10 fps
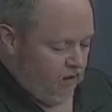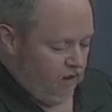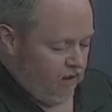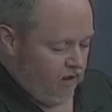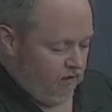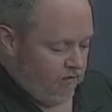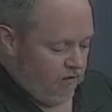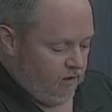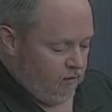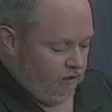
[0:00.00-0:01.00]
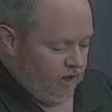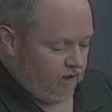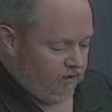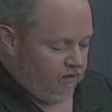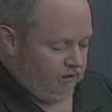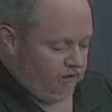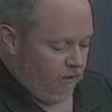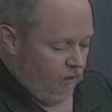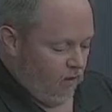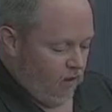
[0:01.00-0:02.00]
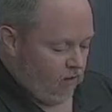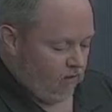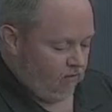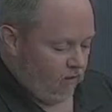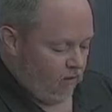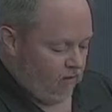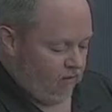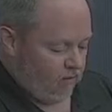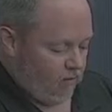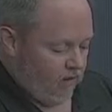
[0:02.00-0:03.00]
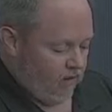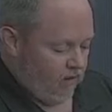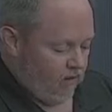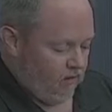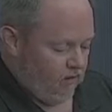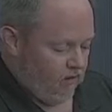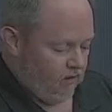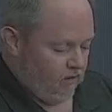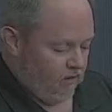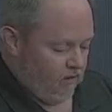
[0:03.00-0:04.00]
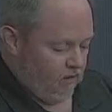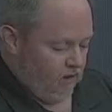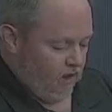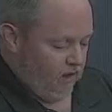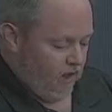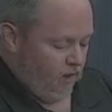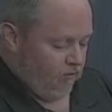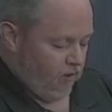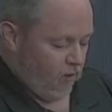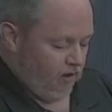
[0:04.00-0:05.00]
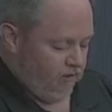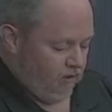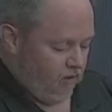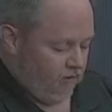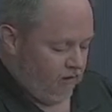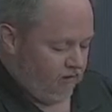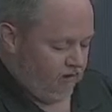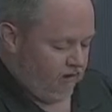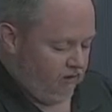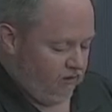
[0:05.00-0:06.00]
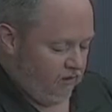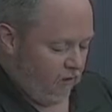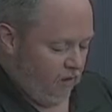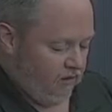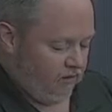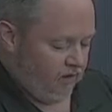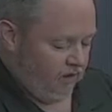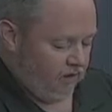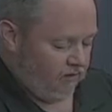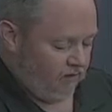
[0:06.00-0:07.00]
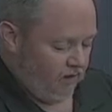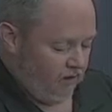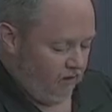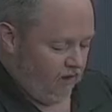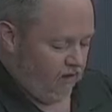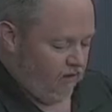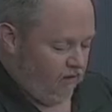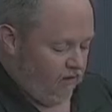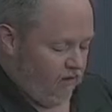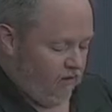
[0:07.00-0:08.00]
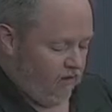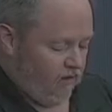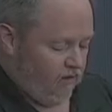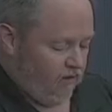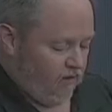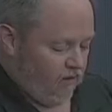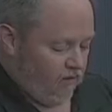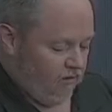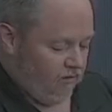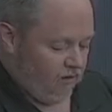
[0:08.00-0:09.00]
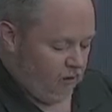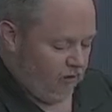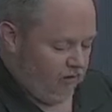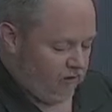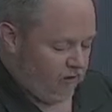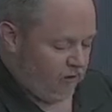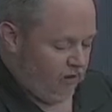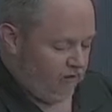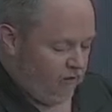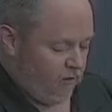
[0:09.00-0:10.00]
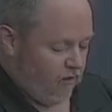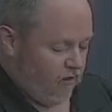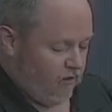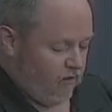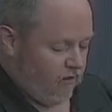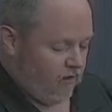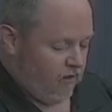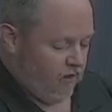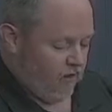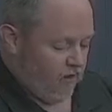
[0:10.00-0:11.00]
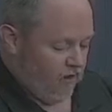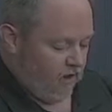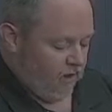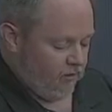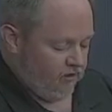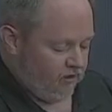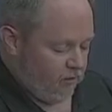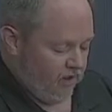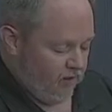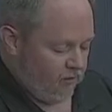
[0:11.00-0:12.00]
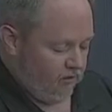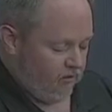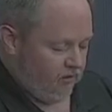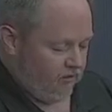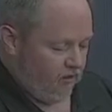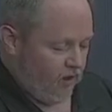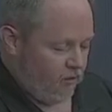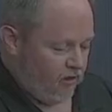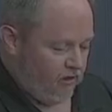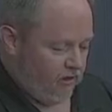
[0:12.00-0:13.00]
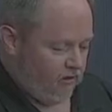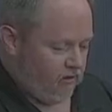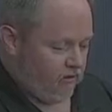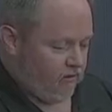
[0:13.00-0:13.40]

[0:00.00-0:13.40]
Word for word: I have practiced so long to learn to read, and now feel myself as a tension launched against that light. Someone is responsible. I am just a patron of this library.